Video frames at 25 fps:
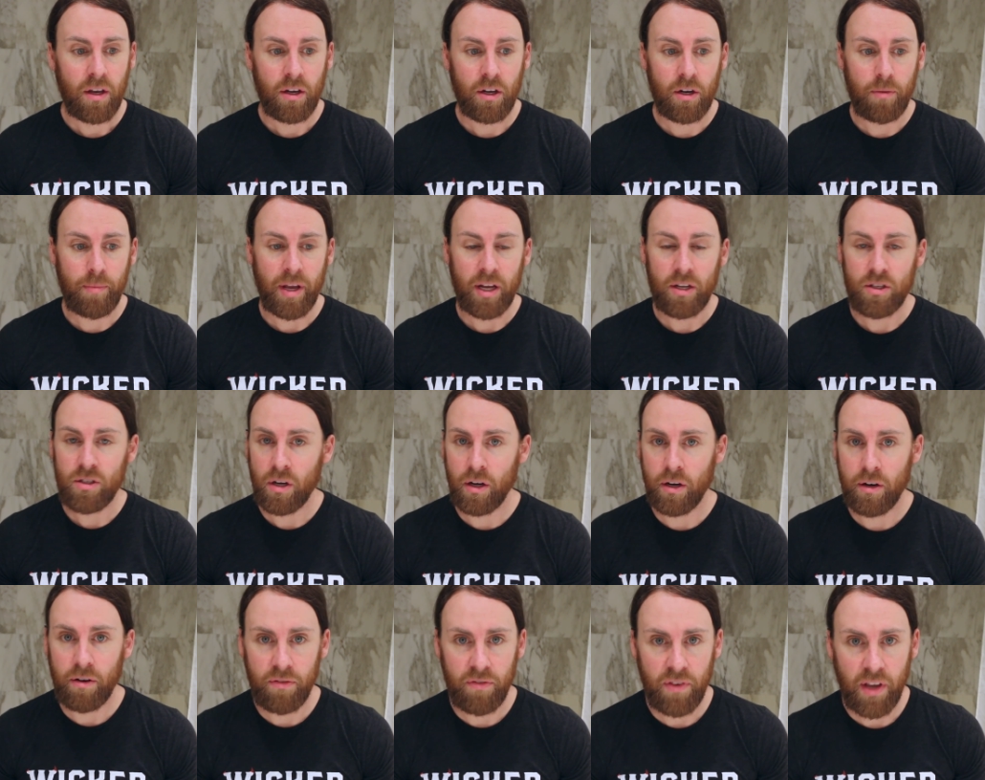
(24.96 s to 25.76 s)
going to be a
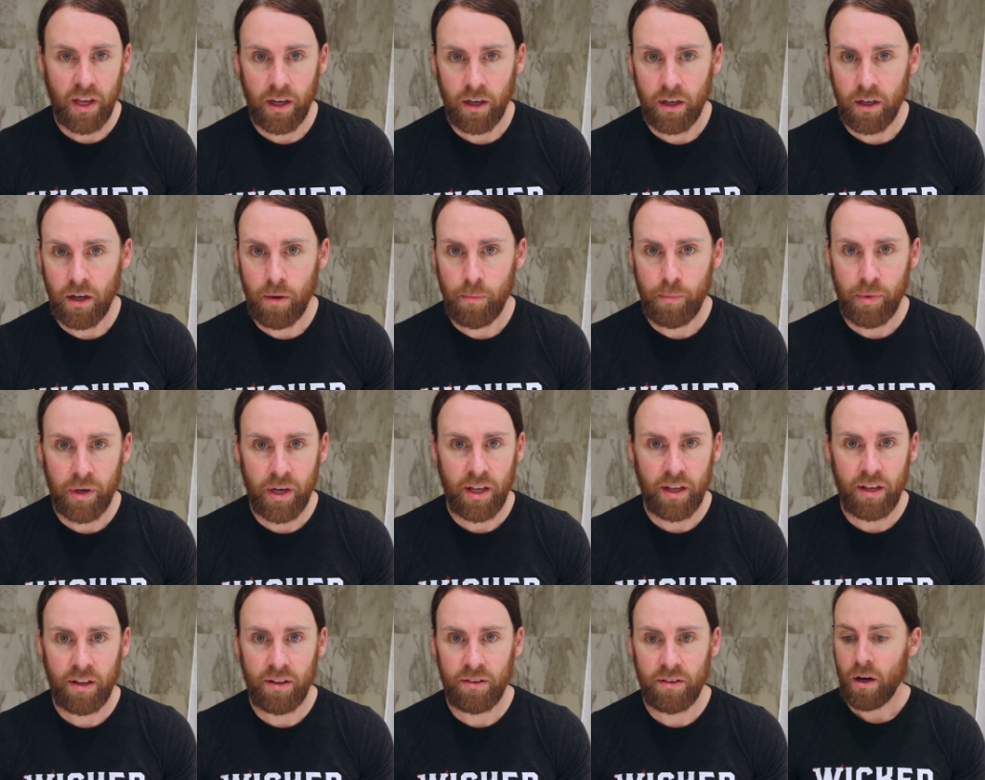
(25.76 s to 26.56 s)
ton of vegan
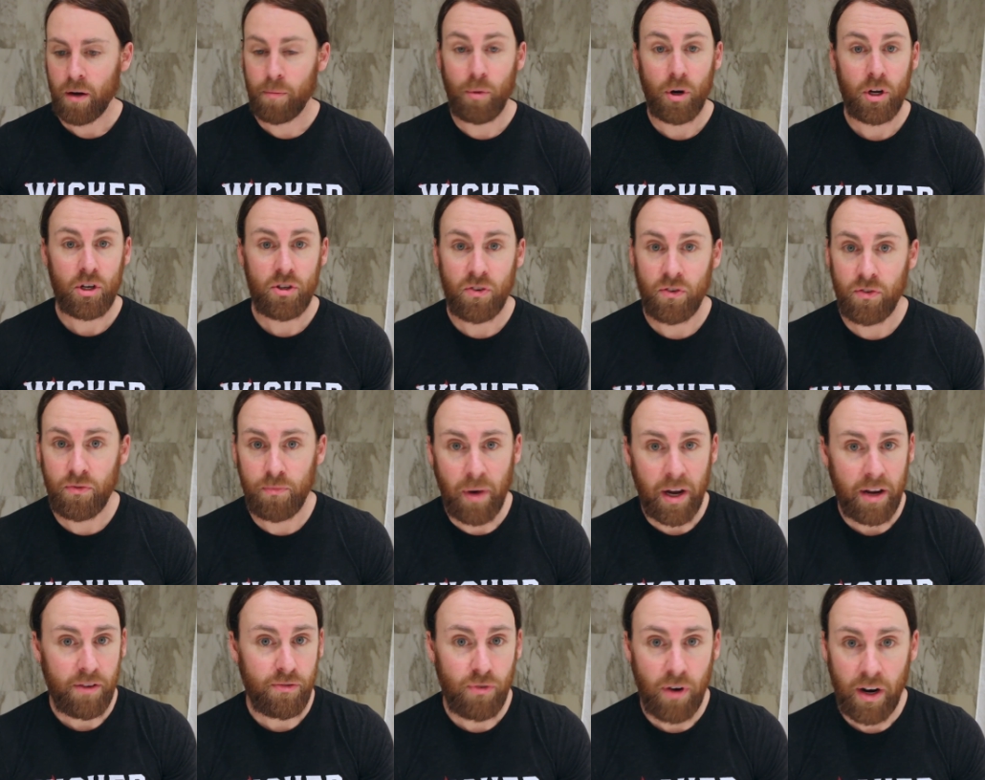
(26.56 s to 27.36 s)
companies. A bunch of
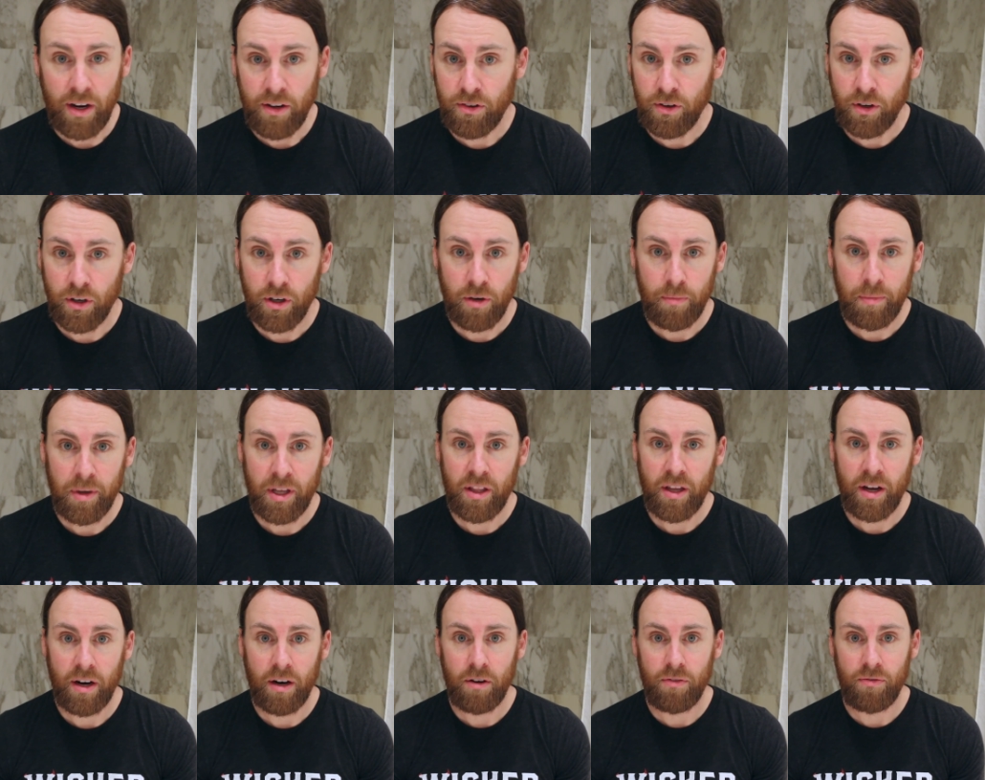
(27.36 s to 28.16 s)
my friends are going to be
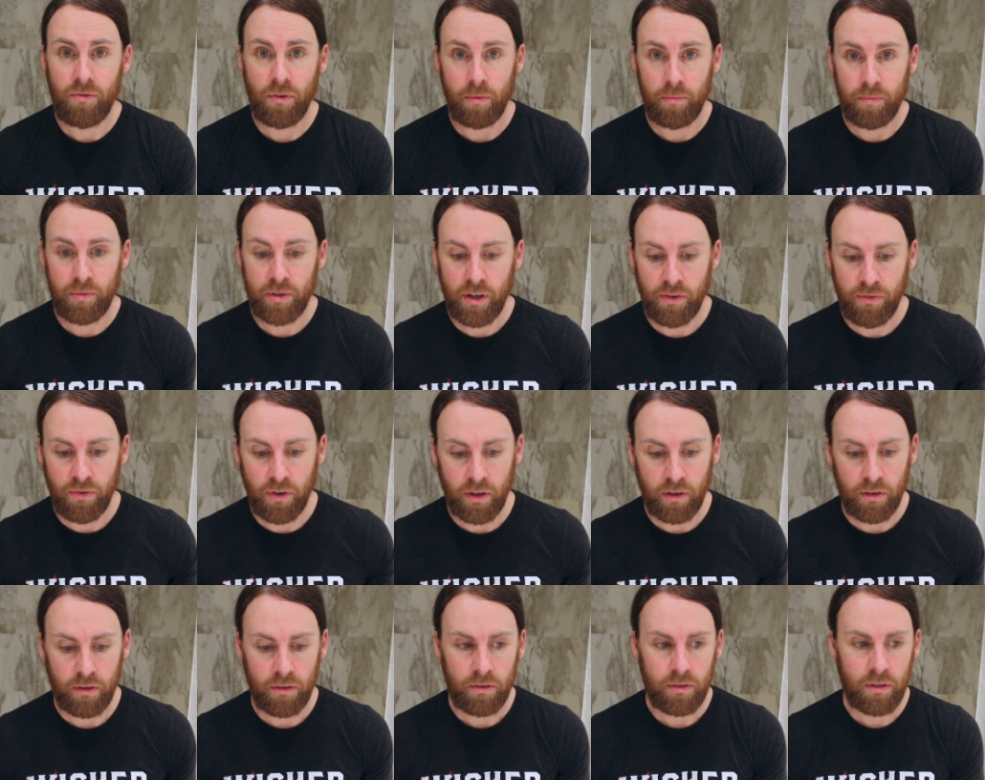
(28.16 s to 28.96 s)
there from
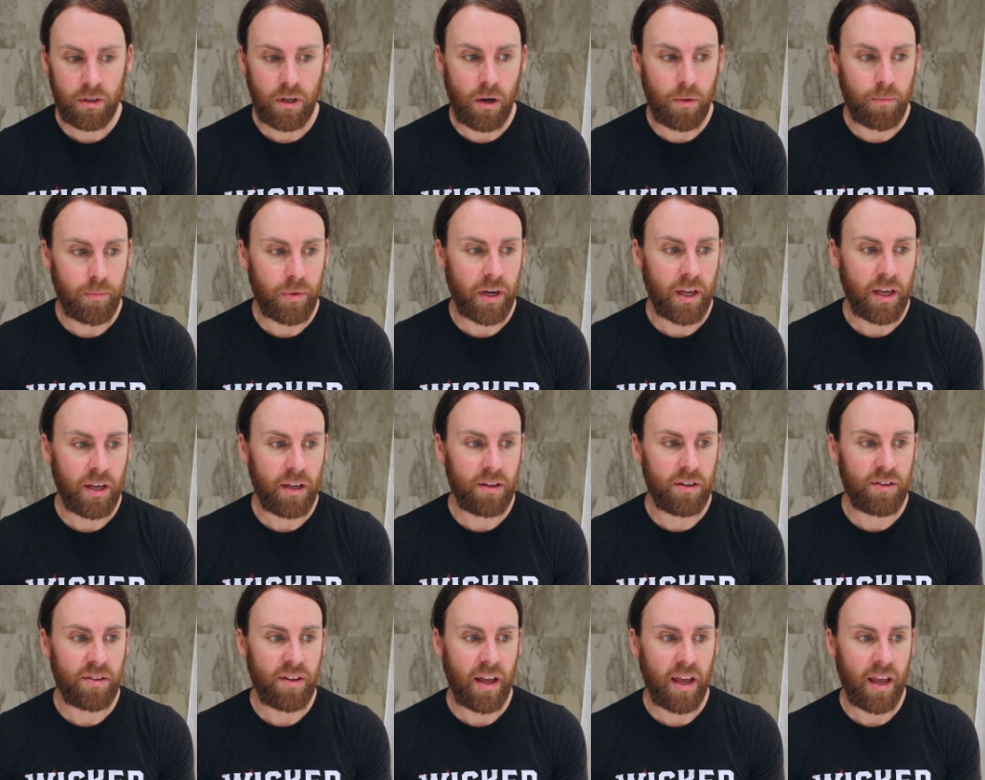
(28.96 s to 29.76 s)
different
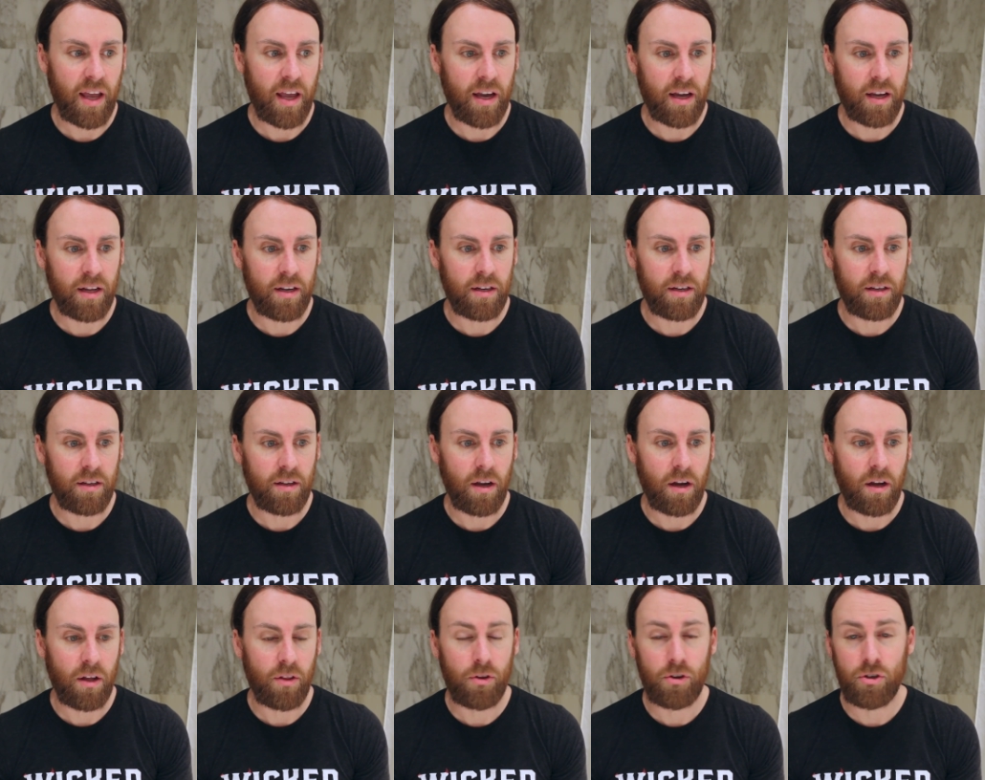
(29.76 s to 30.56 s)
companies, and
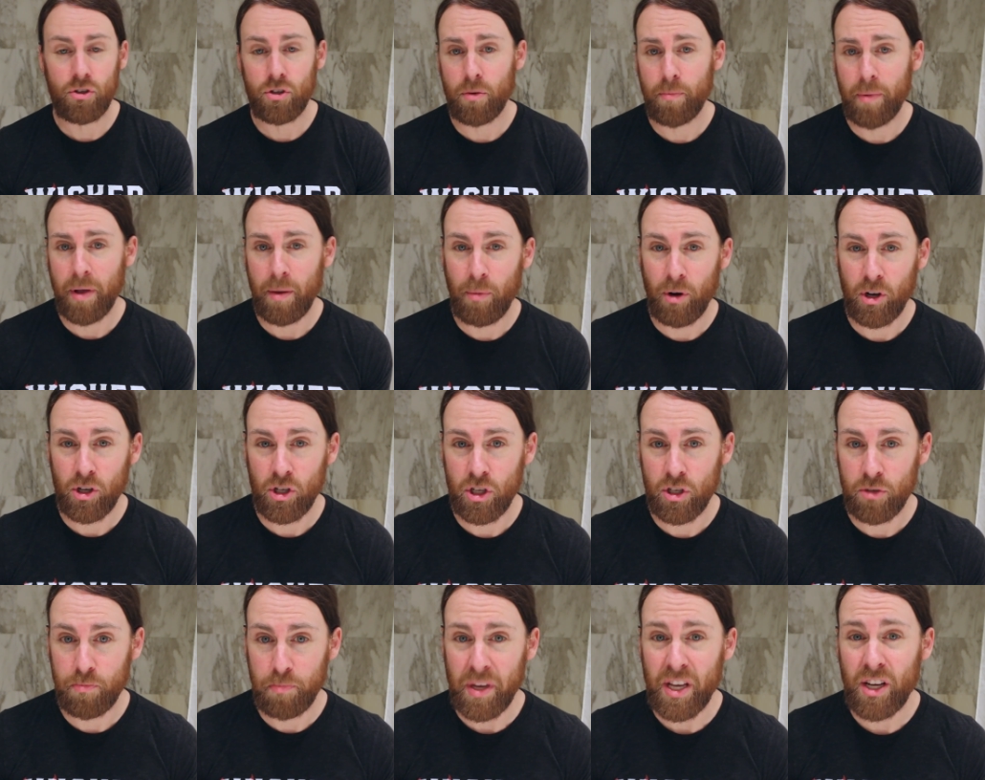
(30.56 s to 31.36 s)
uh, there's going to be a bunch
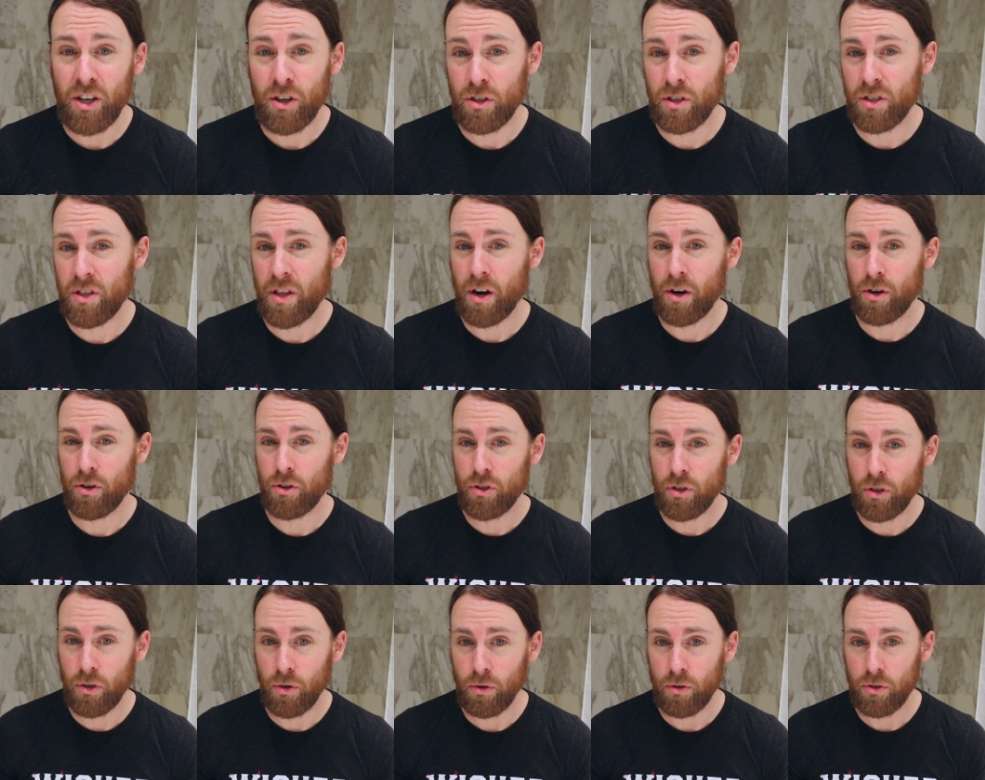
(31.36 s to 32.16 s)
of speakers there
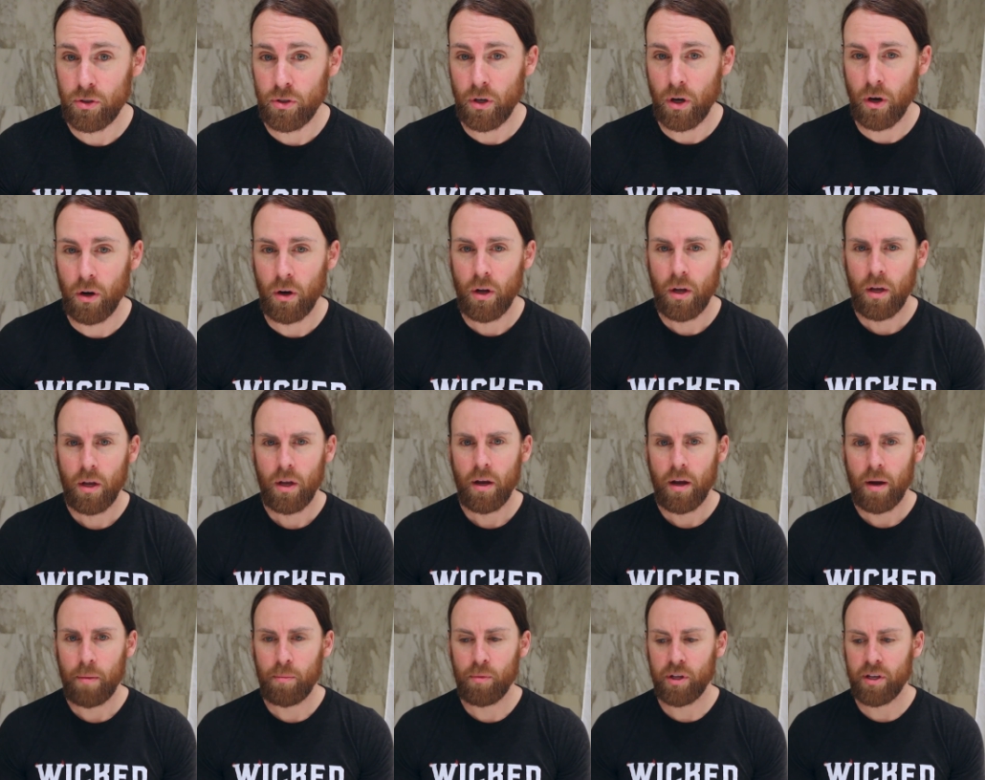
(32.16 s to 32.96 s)
too. So
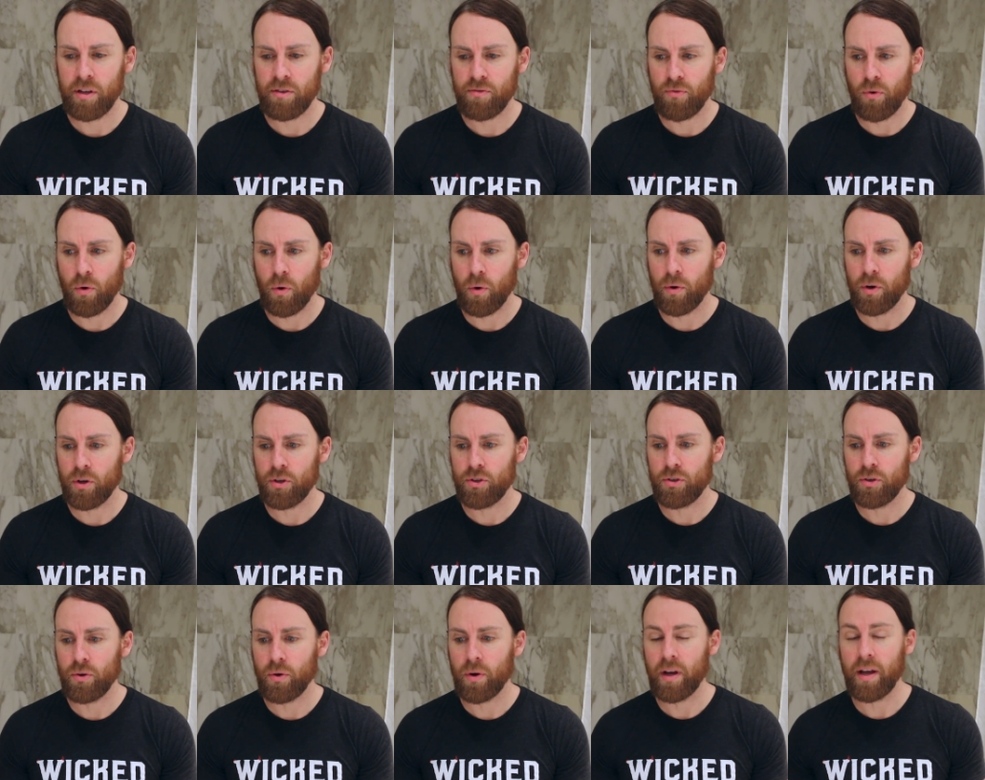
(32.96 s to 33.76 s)
I'm looking forward
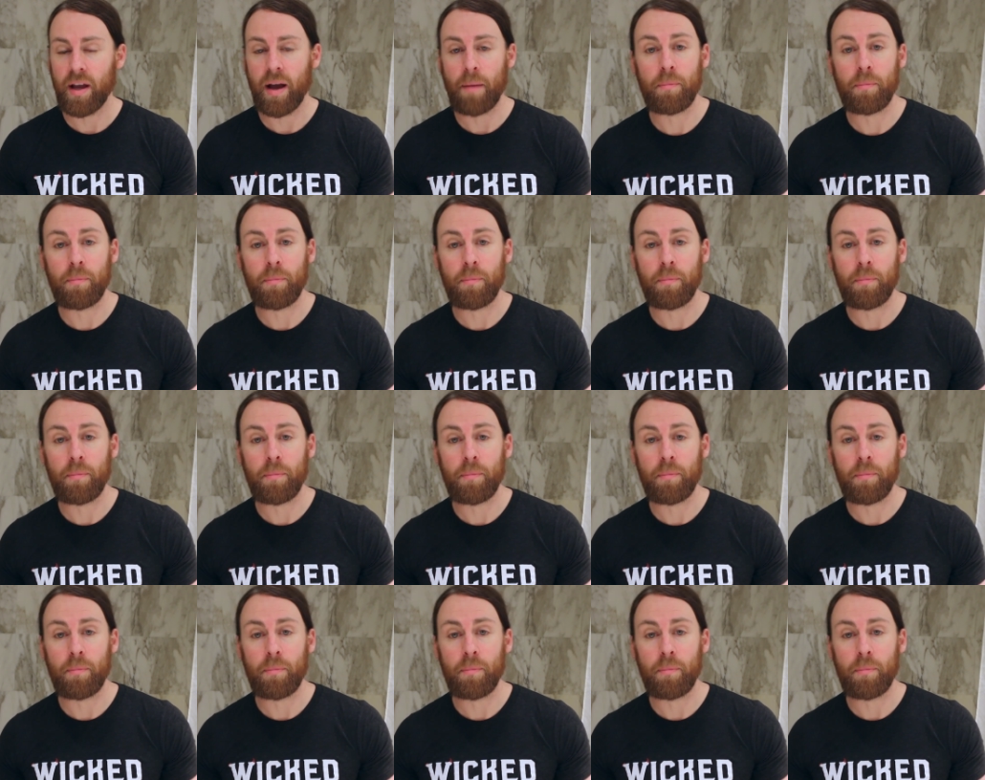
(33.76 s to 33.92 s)
to it.